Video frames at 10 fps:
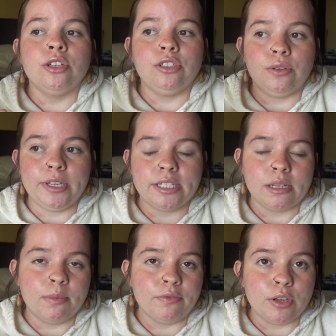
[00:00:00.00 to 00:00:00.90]
doing
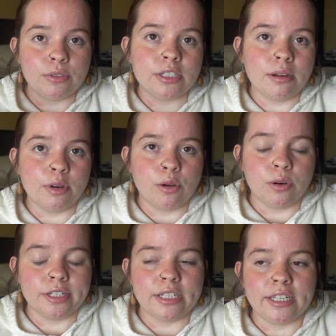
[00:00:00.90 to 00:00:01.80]
some of those summer
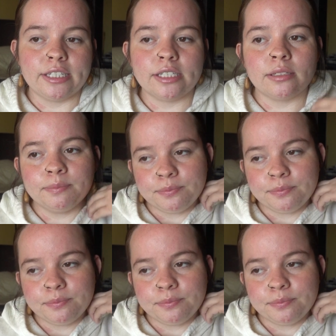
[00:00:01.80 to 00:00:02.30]
courses,